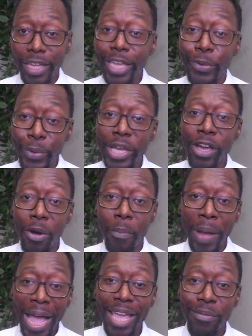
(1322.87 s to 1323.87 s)
he will
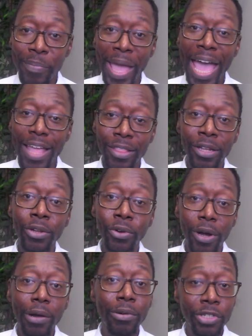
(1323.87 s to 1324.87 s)
bite back. The
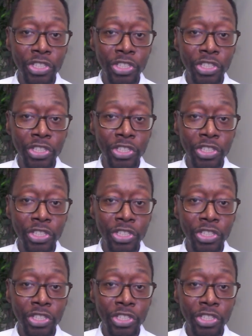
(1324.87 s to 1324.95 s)
Lord will